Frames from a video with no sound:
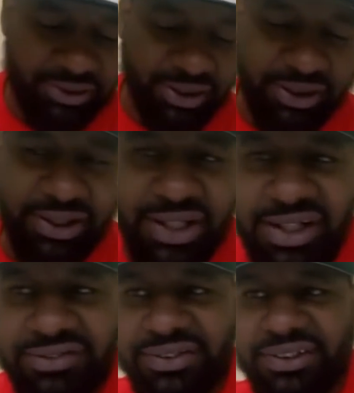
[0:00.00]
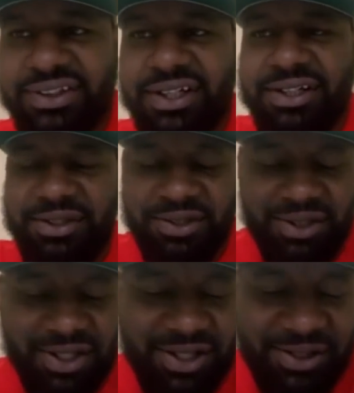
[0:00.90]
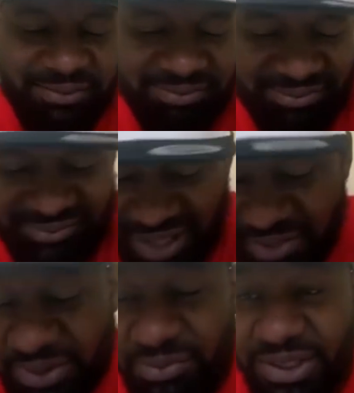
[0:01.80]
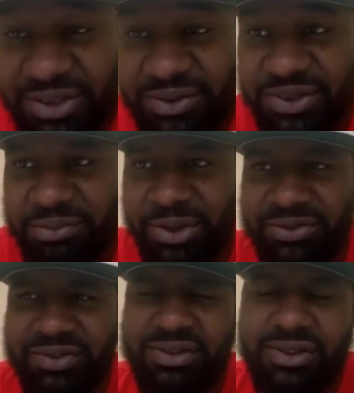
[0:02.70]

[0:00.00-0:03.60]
thanking God for the day. Happy to be here with you both.